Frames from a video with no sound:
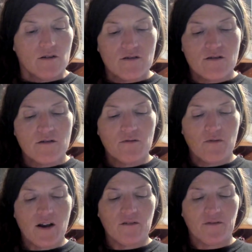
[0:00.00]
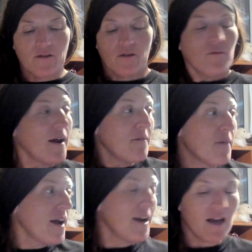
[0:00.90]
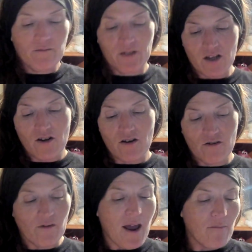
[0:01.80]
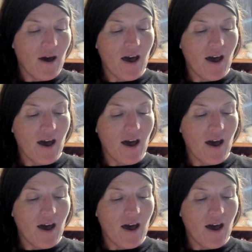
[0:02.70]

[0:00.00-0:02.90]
Ooh, wonderful. Write my name too. Write